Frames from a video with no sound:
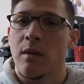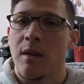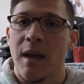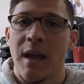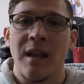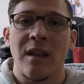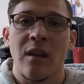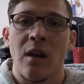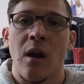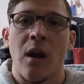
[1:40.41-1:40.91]

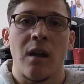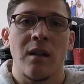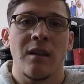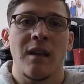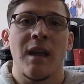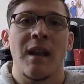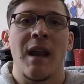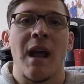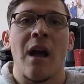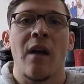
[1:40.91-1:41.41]
get
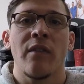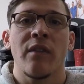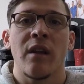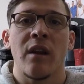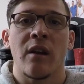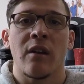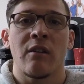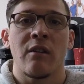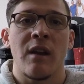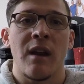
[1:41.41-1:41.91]
content out
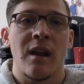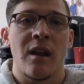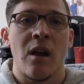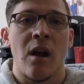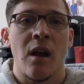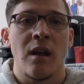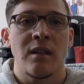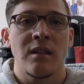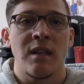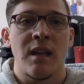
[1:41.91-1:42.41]
there, create
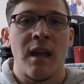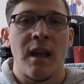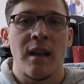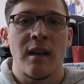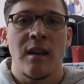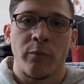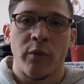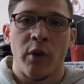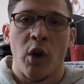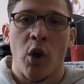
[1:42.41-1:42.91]

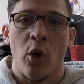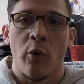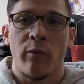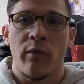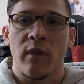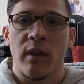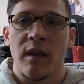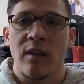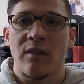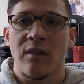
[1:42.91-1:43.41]
content,
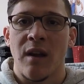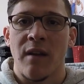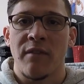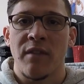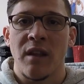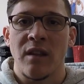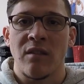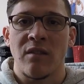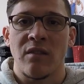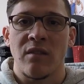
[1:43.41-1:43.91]
hopefully stuff
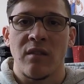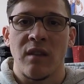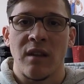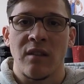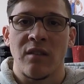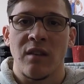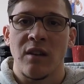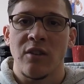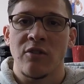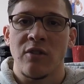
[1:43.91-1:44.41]

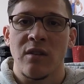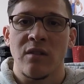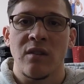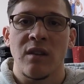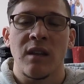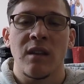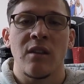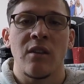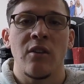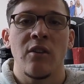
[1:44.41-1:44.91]
that's
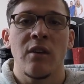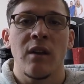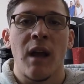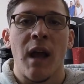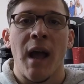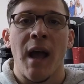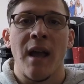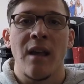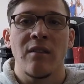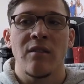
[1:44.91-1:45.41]
interesting to you
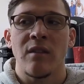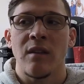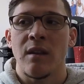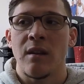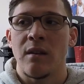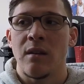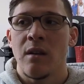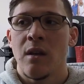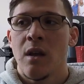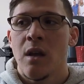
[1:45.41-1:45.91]
guys,
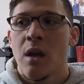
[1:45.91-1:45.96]
and